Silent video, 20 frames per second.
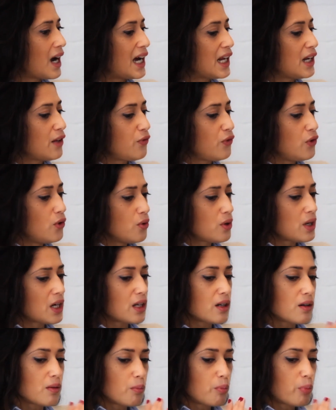And if you
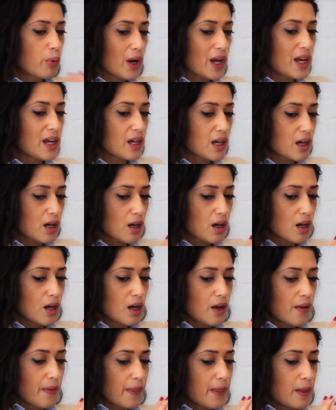can break
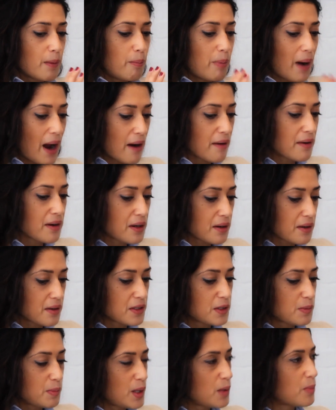the
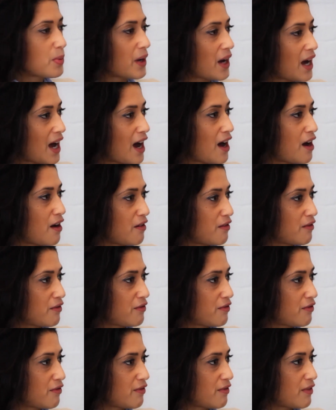barriers people have
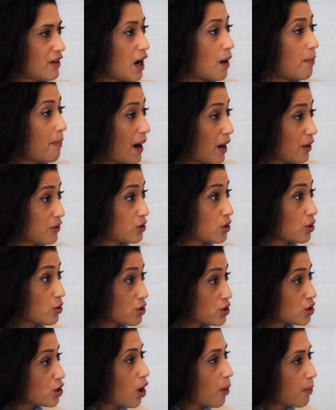about
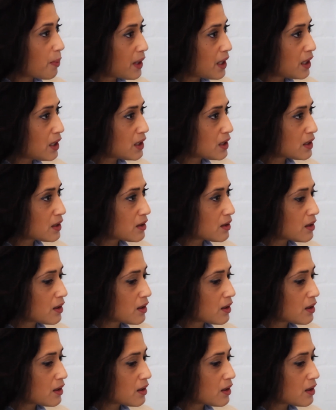those topics,